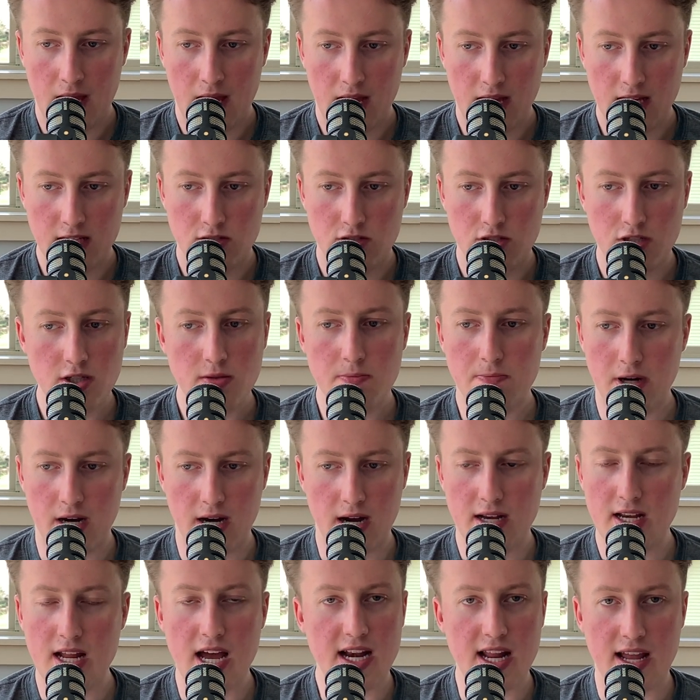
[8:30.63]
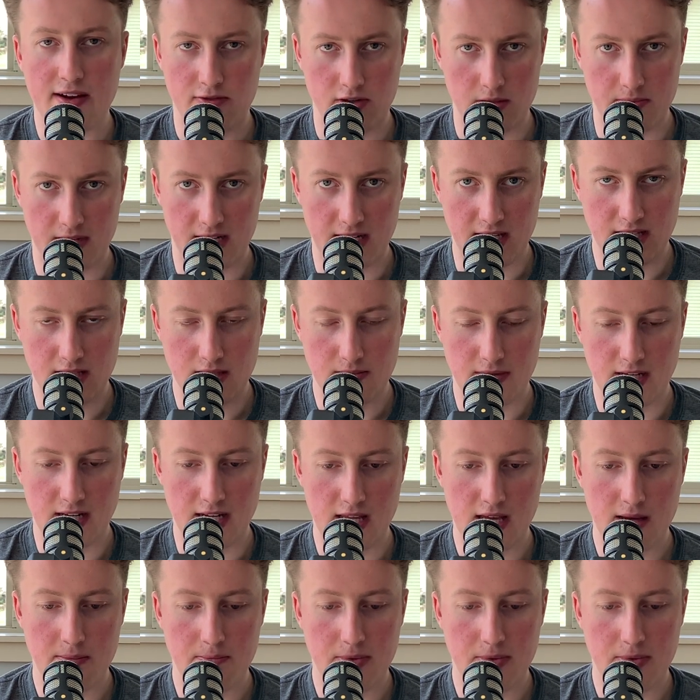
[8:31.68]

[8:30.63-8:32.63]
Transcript: a certain part, not everybody in the media,